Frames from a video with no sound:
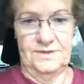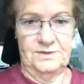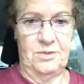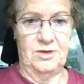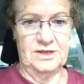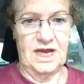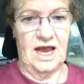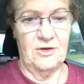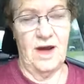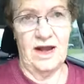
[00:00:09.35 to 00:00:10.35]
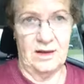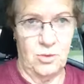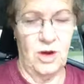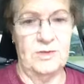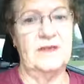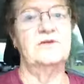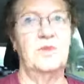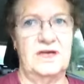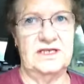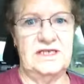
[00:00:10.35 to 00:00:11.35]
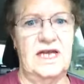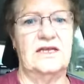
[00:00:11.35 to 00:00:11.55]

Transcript: about his cataract appointments when it's done.